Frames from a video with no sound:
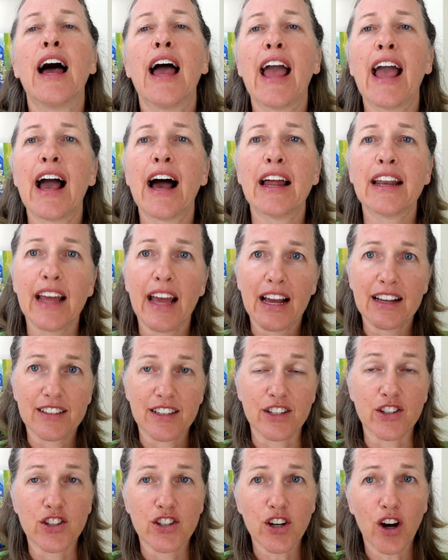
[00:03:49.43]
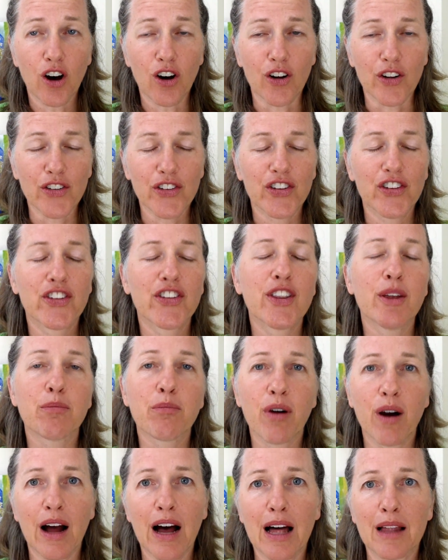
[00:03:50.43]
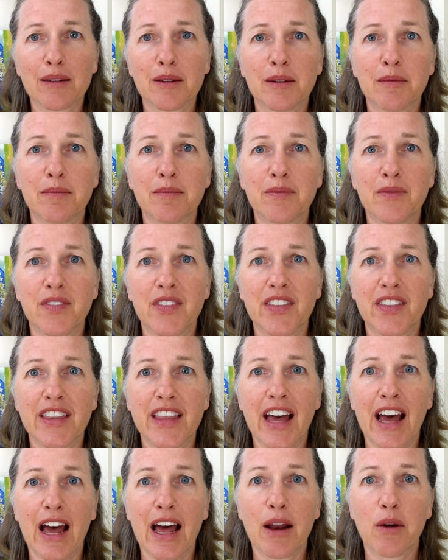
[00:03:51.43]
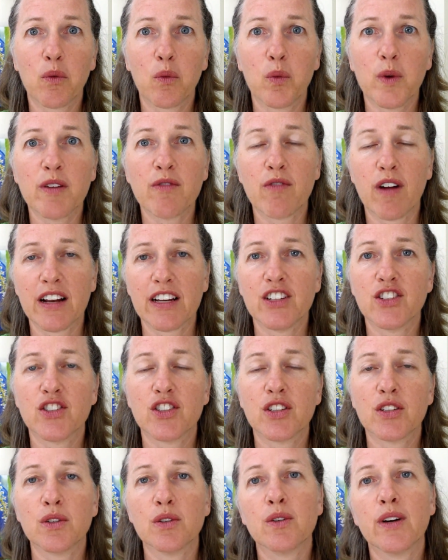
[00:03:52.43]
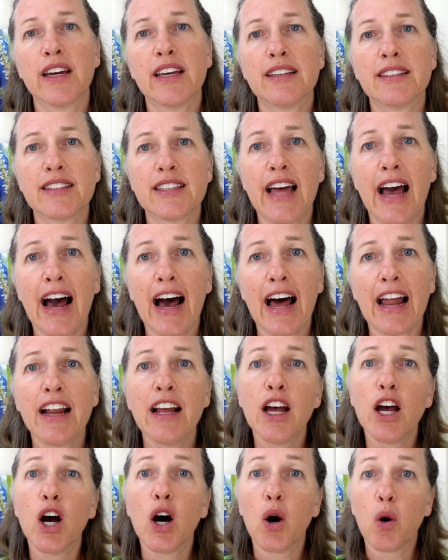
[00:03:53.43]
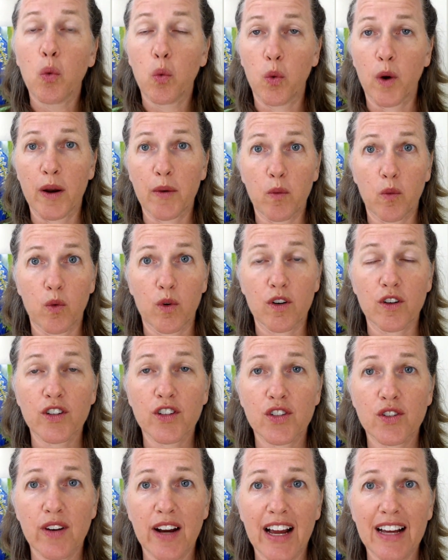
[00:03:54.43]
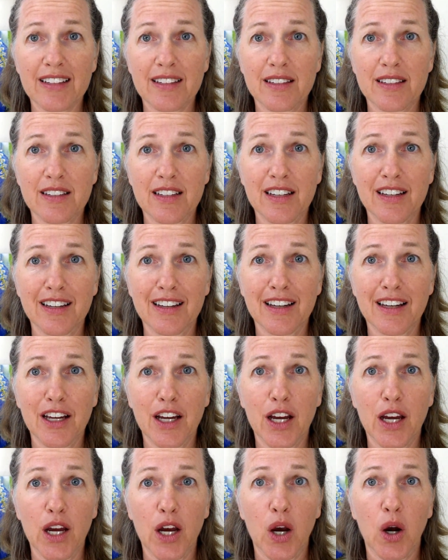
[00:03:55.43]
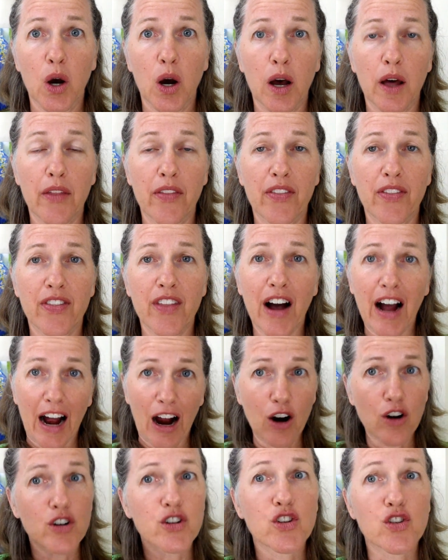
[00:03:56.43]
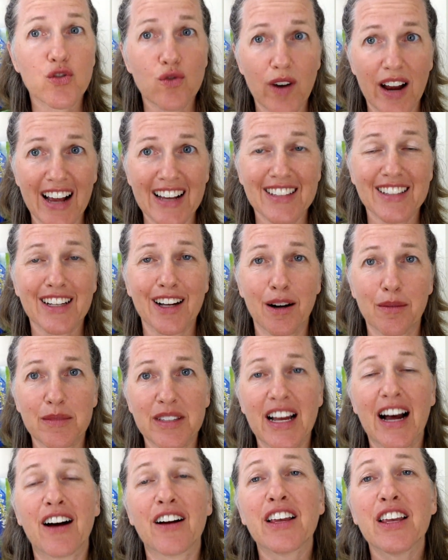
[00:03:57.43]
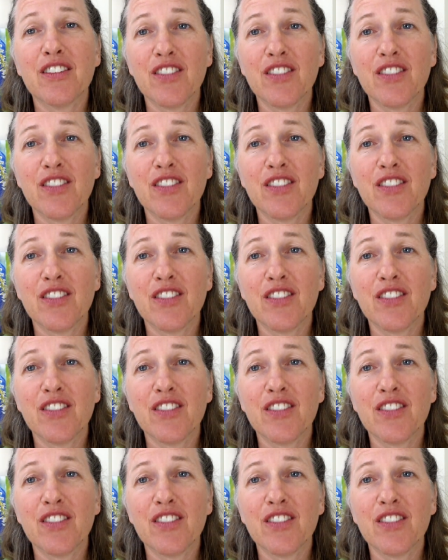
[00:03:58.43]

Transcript: And as adults, the problem that we run into is that when we're stressed, our stress comes out.